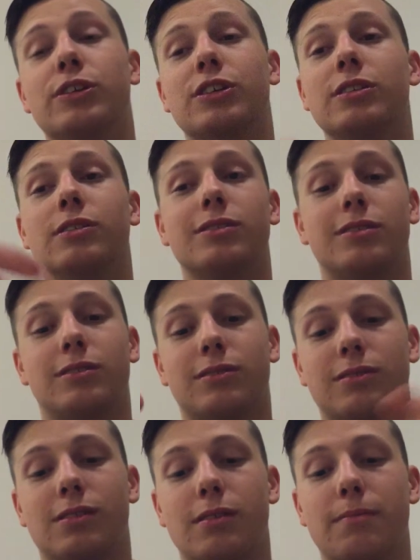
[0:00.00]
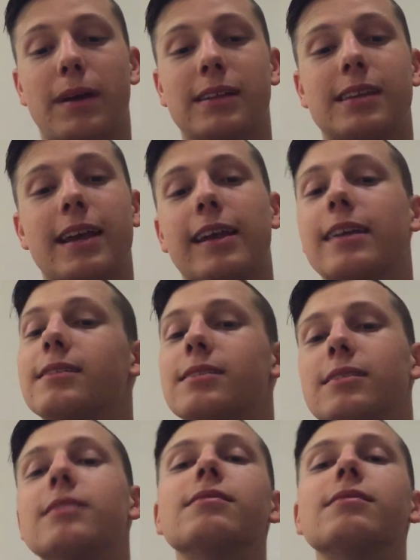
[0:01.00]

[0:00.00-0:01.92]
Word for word: which is my second